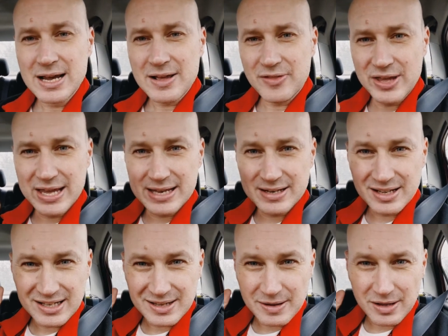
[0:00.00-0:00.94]
then
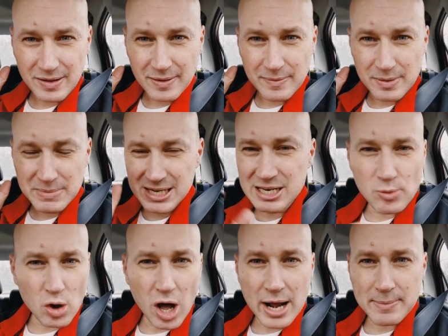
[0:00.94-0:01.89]
Medium
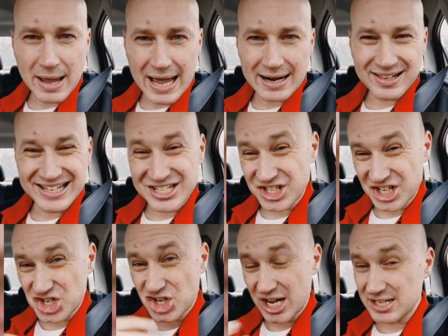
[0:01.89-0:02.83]
will automatically
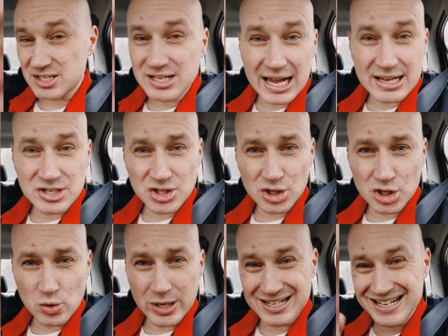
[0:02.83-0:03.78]
suggest tags to
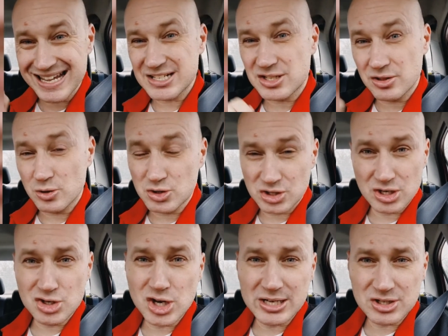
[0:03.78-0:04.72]
you, and next to those
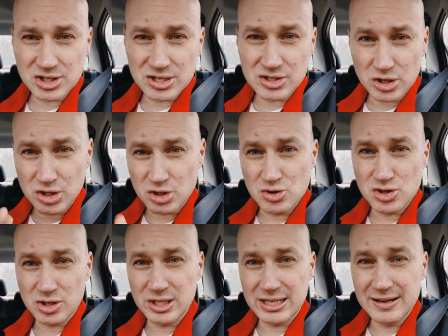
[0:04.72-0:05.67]
suggestions are
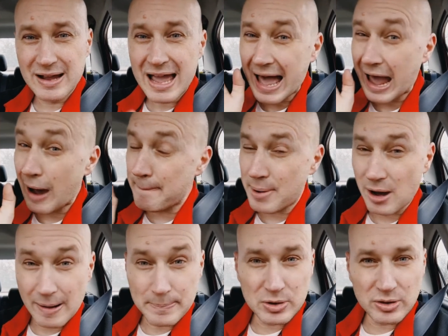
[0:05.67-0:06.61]
usually how
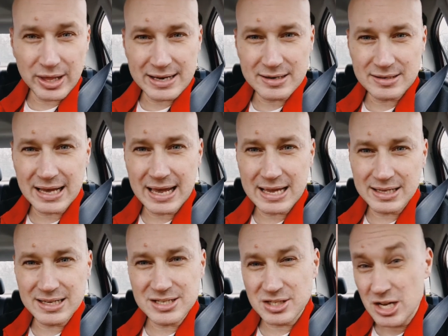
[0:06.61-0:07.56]
popular that tag
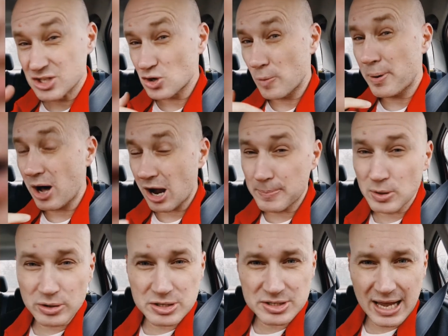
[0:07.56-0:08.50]
is. So
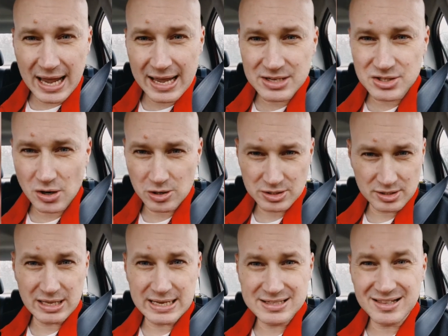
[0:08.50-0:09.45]
popular tags are
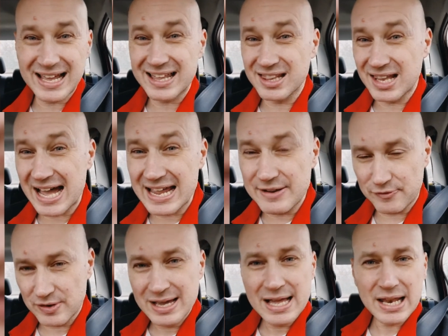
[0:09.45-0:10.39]
things like
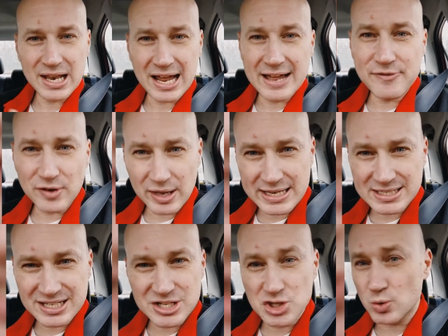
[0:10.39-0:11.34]
life
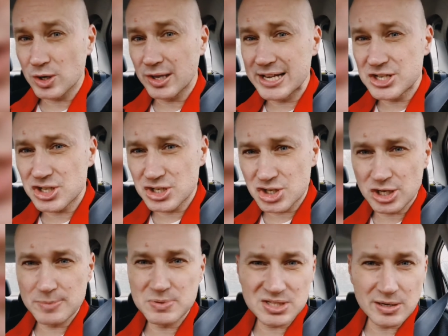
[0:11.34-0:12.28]
lessons,
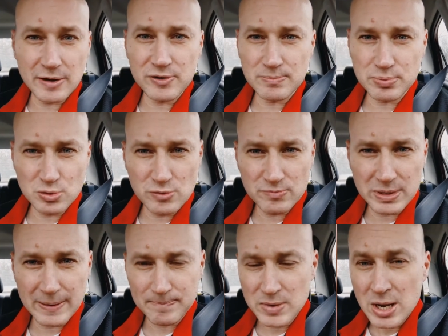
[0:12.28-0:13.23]
relationships,
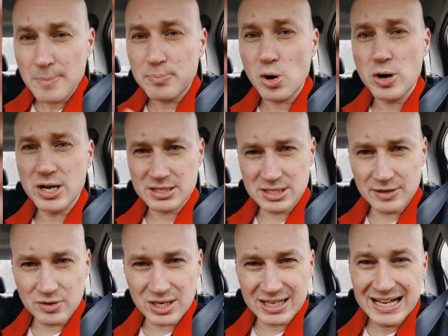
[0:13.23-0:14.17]
self-improvement,
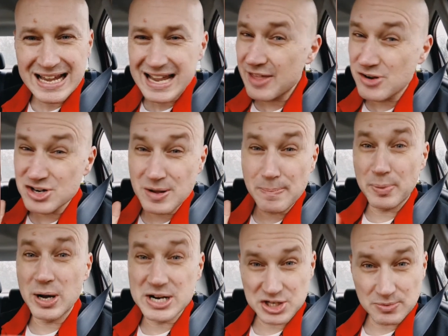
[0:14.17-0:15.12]
productivity, and there's a
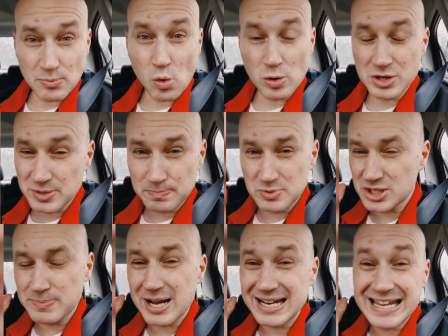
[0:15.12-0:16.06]
bunch more. Just
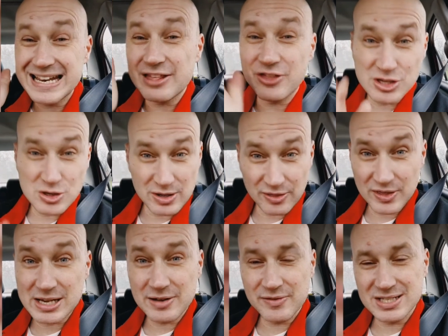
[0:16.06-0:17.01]
about anything you can
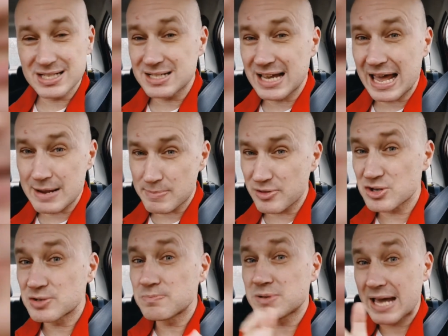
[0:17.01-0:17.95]
think of is a tag, but
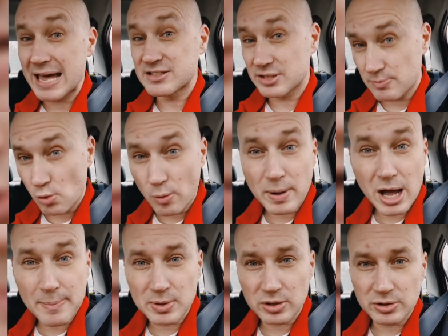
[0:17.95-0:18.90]
there's tags that are more
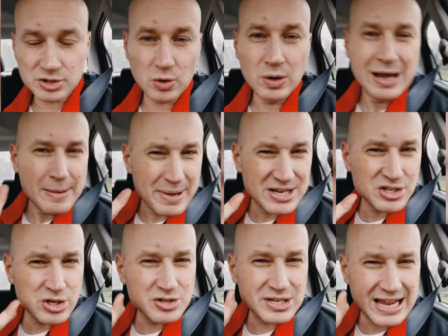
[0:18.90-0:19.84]
popular. So make sure
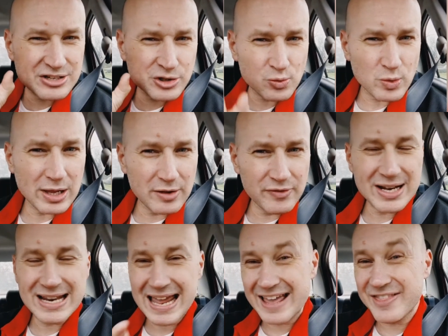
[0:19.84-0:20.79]
your tags are
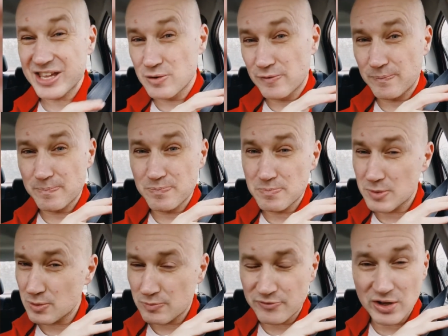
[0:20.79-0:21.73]
relevant and that you
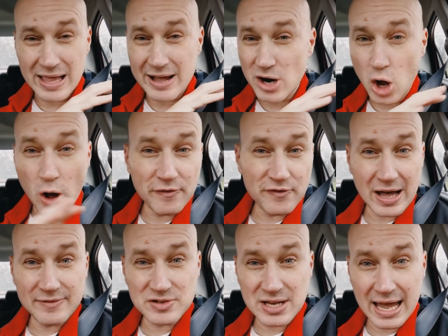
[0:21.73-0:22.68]
fill out all
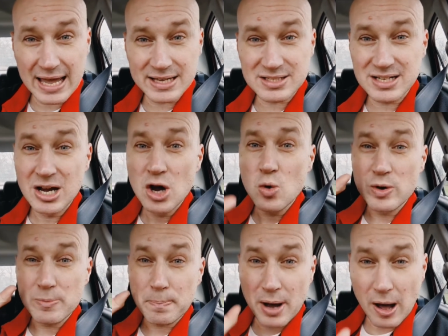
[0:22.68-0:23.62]
5 tags
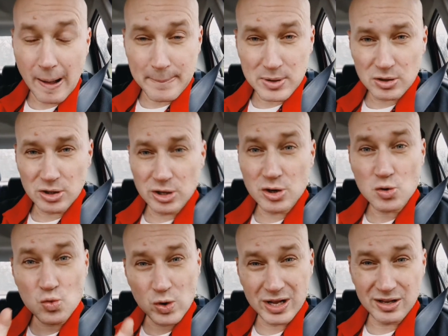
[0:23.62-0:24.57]
with popular,
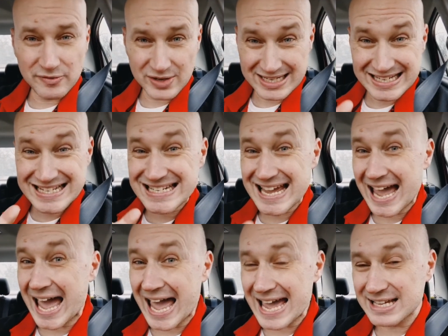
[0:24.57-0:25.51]
relevant
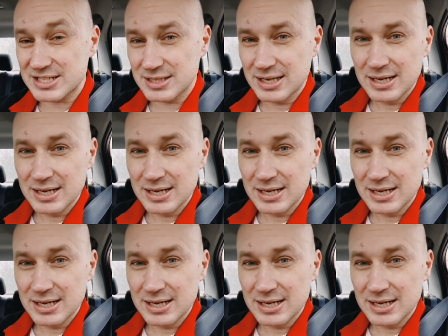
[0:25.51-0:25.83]
tags